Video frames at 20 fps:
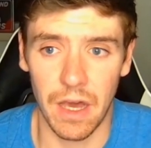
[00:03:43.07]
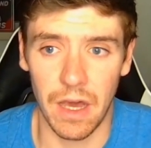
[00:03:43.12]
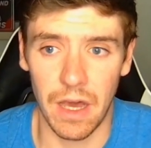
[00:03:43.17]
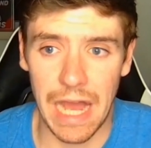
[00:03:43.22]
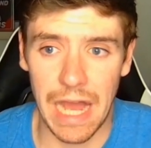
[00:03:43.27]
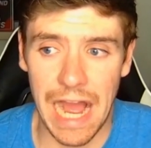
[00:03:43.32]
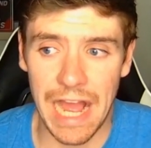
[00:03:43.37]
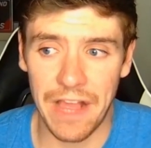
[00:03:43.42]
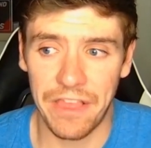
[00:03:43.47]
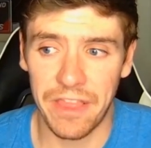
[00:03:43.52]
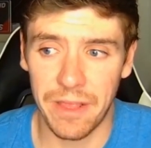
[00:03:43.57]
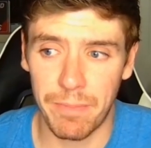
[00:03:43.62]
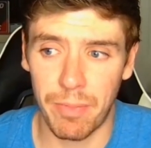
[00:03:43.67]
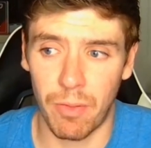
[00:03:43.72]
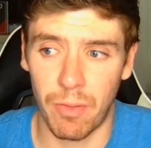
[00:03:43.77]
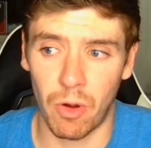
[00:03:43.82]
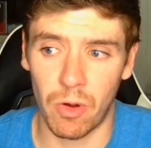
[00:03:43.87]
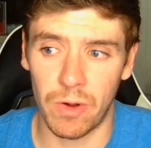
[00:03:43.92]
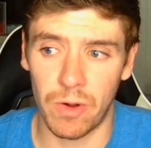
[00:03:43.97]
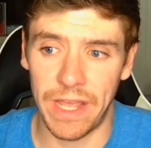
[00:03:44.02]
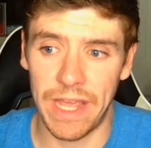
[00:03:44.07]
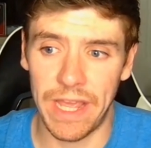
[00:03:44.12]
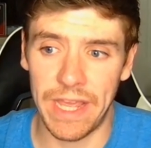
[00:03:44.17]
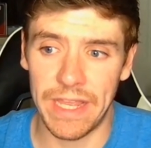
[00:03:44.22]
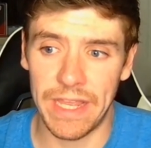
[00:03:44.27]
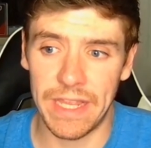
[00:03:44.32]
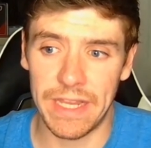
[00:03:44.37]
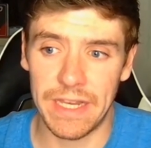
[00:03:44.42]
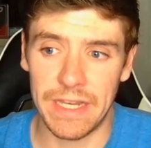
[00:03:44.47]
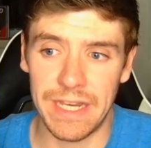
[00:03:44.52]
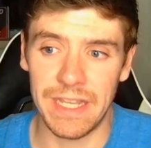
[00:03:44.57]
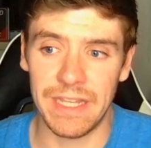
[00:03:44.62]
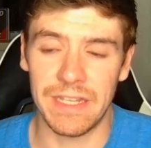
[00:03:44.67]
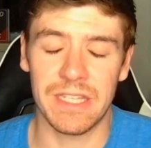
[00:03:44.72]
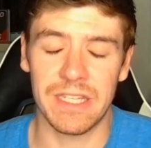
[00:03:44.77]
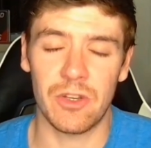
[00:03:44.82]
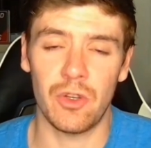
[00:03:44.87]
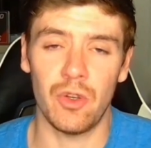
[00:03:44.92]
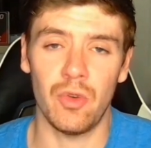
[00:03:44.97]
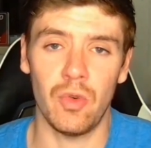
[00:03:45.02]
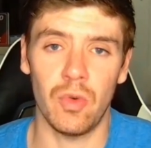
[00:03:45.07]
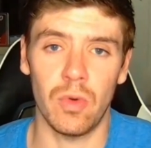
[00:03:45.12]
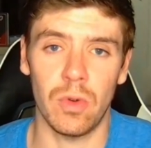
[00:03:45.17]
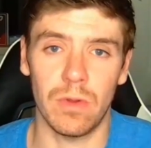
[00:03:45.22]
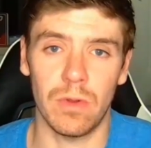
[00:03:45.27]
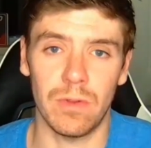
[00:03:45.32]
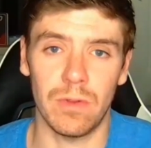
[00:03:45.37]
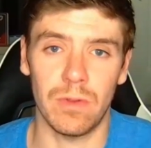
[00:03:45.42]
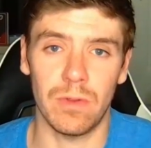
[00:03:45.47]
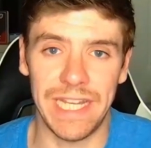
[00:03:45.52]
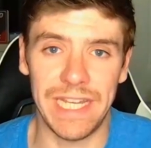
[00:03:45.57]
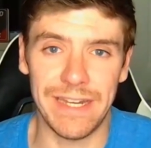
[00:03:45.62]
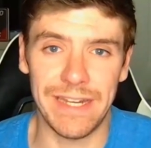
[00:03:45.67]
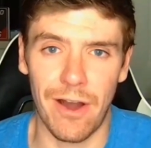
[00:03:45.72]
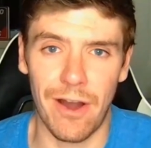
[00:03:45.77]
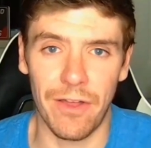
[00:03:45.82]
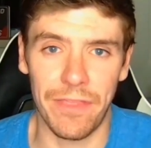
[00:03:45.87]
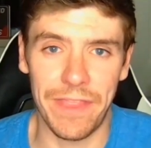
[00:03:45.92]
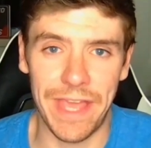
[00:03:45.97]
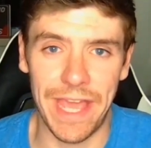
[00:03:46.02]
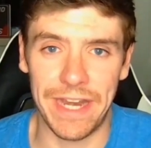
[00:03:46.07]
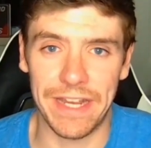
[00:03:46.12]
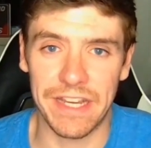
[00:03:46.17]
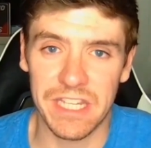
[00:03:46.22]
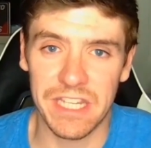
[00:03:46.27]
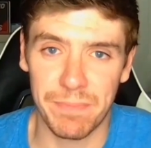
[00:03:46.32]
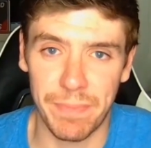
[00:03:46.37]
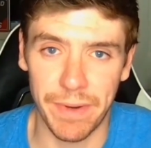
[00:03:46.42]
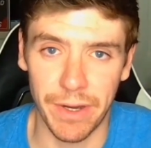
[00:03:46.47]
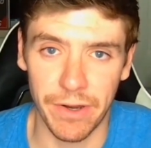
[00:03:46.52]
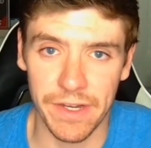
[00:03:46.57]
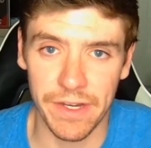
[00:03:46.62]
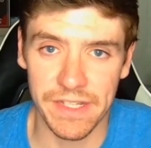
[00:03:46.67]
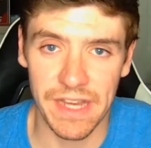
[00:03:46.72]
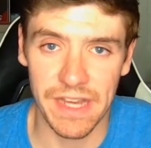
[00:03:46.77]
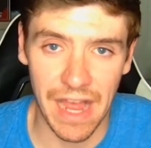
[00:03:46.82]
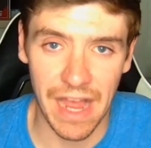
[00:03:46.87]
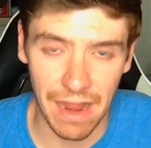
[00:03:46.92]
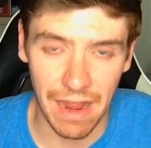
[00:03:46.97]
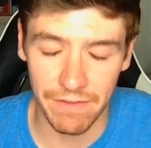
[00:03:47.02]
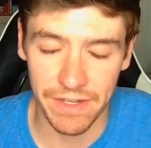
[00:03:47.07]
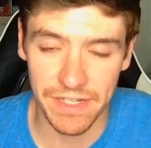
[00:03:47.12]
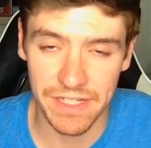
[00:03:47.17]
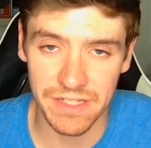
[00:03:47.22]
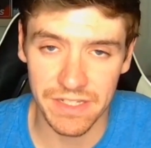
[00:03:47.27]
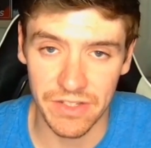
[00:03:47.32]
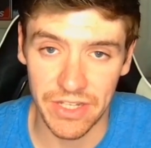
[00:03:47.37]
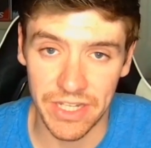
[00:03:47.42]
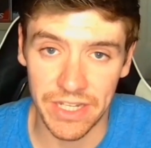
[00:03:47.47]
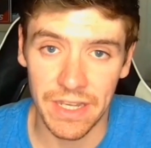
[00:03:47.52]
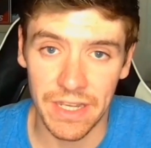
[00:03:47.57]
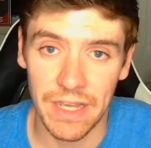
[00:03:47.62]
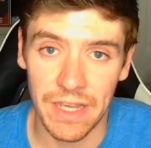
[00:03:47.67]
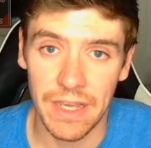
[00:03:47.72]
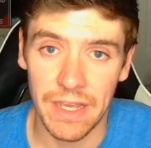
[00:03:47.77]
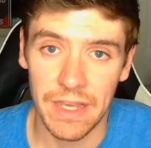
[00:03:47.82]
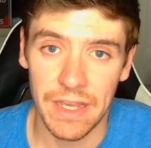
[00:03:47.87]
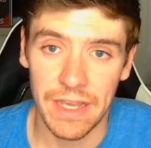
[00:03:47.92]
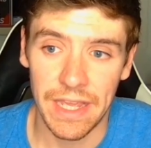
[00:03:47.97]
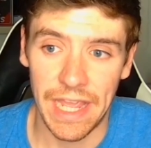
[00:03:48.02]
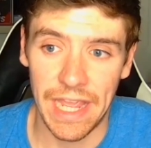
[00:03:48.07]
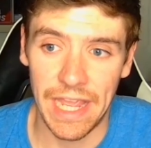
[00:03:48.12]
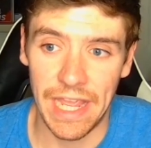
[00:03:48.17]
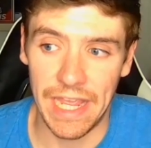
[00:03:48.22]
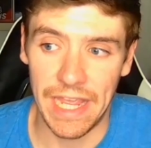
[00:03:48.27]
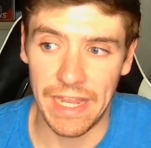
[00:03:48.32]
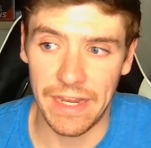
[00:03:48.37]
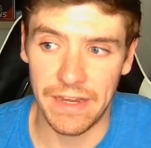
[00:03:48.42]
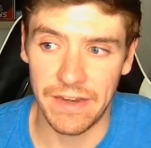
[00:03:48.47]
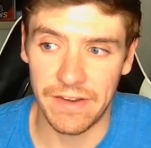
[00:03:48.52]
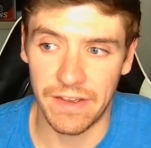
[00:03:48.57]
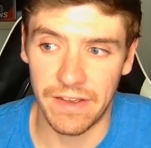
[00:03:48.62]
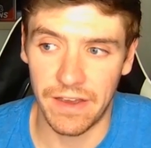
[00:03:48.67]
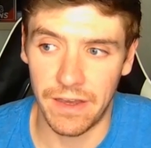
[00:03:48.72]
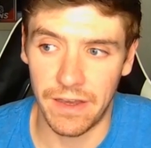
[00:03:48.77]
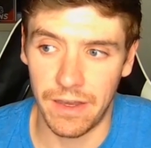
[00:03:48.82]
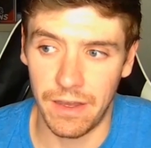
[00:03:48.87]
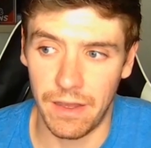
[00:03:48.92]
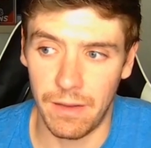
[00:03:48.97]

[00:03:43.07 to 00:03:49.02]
I think Poirier needs to lean on that experience, obviously, and